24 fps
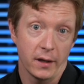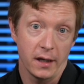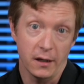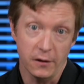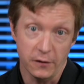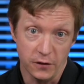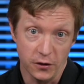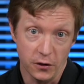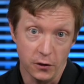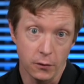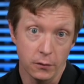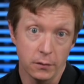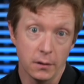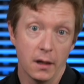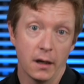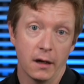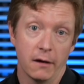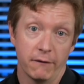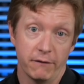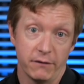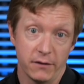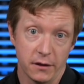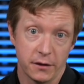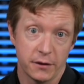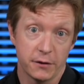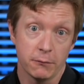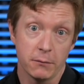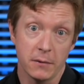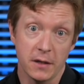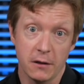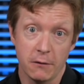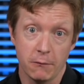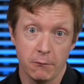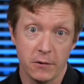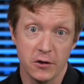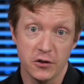etude of the
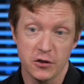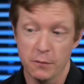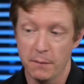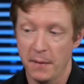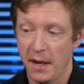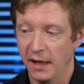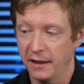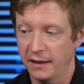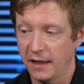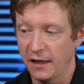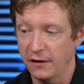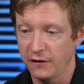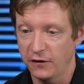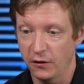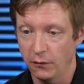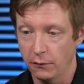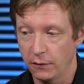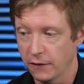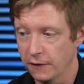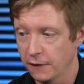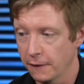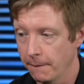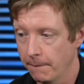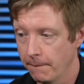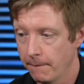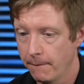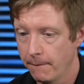three region band etudes.